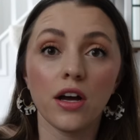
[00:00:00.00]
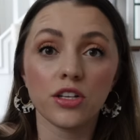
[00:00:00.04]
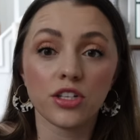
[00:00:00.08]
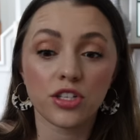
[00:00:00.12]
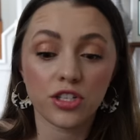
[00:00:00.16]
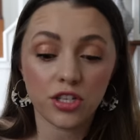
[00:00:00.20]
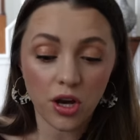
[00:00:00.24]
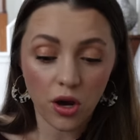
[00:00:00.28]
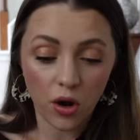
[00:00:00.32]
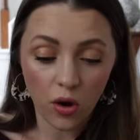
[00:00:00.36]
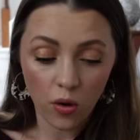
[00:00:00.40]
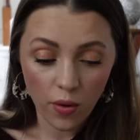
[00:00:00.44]

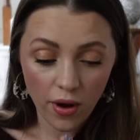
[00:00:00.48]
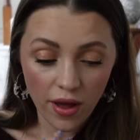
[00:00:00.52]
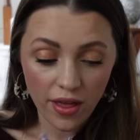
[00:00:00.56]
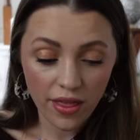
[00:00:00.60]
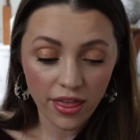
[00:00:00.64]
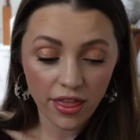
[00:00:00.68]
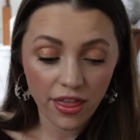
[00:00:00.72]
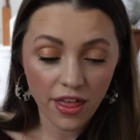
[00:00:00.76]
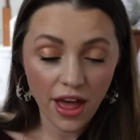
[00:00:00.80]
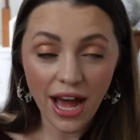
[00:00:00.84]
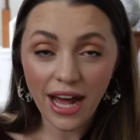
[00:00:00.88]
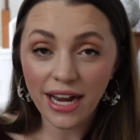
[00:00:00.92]
So
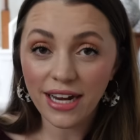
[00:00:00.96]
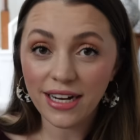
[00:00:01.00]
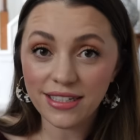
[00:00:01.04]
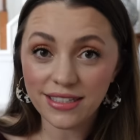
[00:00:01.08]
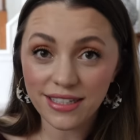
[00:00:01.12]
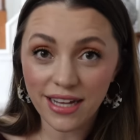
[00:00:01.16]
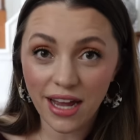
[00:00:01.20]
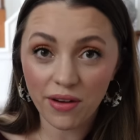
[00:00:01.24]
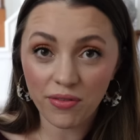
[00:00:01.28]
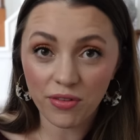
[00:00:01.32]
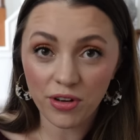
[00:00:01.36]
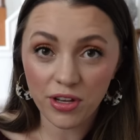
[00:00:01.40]
that
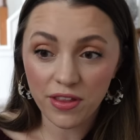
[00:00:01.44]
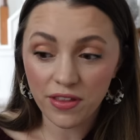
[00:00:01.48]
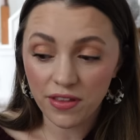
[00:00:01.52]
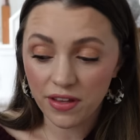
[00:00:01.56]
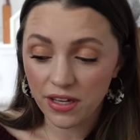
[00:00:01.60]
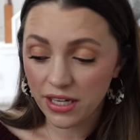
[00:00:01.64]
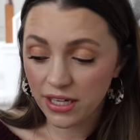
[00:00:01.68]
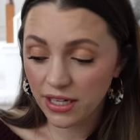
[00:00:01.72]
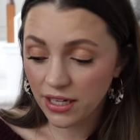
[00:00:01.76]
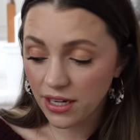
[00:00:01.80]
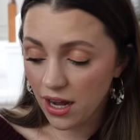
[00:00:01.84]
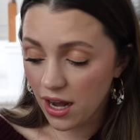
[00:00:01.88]
is
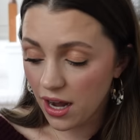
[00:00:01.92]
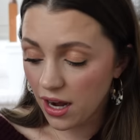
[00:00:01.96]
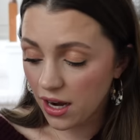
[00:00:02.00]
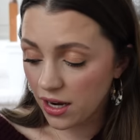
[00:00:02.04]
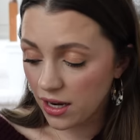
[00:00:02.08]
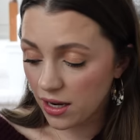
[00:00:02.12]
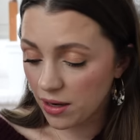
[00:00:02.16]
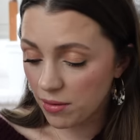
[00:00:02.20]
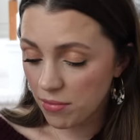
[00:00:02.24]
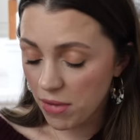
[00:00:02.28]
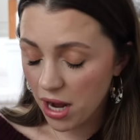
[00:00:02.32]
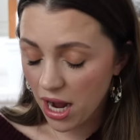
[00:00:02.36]
everything.
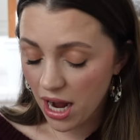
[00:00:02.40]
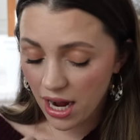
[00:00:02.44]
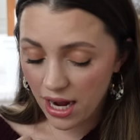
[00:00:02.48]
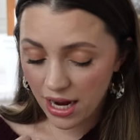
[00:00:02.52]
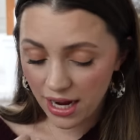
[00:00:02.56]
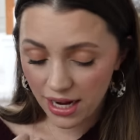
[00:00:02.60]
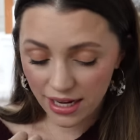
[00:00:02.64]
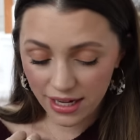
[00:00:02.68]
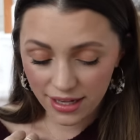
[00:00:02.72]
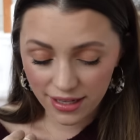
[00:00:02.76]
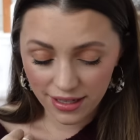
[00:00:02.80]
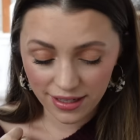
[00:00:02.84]
Um,
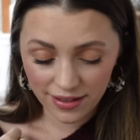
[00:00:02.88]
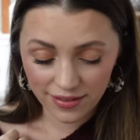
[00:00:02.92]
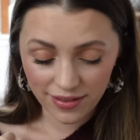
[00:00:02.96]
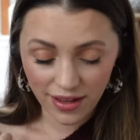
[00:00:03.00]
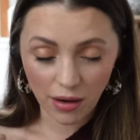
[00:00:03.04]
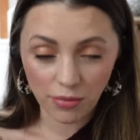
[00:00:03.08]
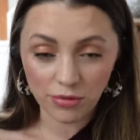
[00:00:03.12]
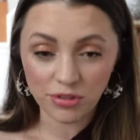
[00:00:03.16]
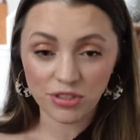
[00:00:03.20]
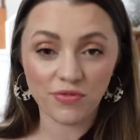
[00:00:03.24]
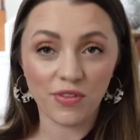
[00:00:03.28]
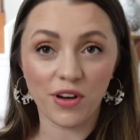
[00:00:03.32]
I,
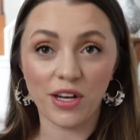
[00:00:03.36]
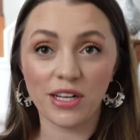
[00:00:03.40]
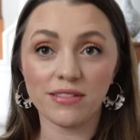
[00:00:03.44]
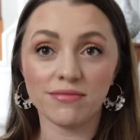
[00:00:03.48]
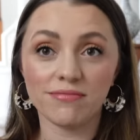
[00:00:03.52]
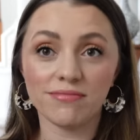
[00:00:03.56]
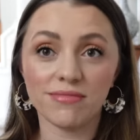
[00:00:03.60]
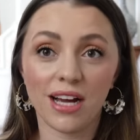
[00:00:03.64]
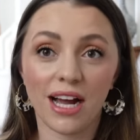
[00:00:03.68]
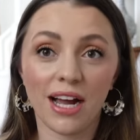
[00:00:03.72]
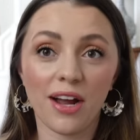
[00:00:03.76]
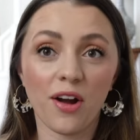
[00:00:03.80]
that was fun.
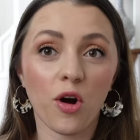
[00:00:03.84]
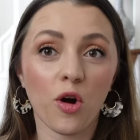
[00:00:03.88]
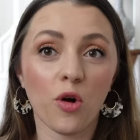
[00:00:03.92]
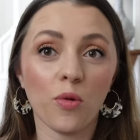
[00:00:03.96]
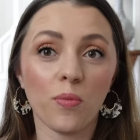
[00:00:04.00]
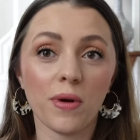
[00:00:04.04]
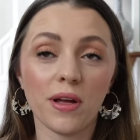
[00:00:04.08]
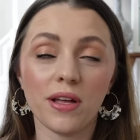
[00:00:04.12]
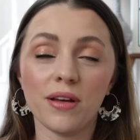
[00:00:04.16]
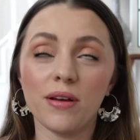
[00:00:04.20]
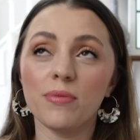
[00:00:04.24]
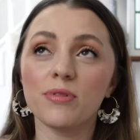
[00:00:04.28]
I
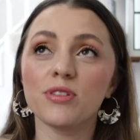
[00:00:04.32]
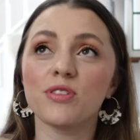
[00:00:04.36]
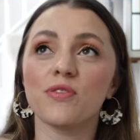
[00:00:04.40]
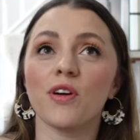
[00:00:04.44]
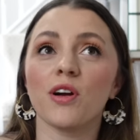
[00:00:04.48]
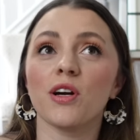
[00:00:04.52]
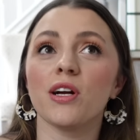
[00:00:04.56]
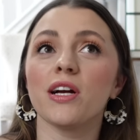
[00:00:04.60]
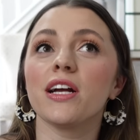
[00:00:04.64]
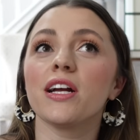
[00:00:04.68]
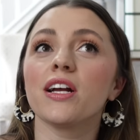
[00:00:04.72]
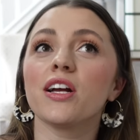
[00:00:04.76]
hope, it, it was
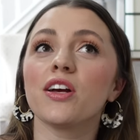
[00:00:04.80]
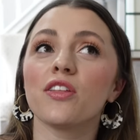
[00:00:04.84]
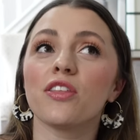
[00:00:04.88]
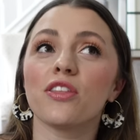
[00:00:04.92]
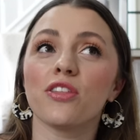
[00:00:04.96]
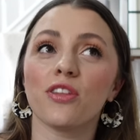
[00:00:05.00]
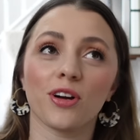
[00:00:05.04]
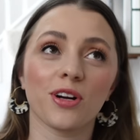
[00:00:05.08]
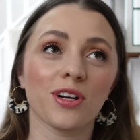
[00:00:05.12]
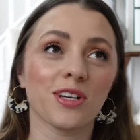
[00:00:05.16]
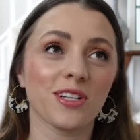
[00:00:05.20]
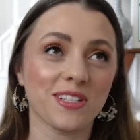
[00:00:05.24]
very
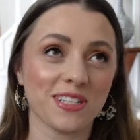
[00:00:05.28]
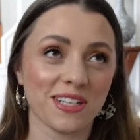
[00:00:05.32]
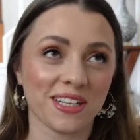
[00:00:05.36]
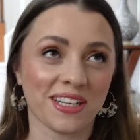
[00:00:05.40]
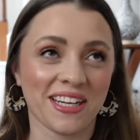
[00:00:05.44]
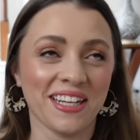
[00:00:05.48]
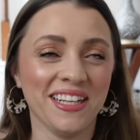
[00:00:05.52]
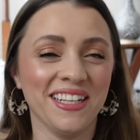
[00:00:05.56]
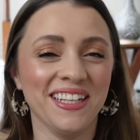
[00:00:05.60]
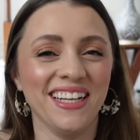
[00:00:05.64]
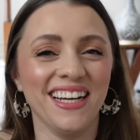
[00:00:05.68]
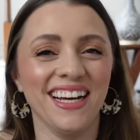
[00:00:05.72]
cathartic.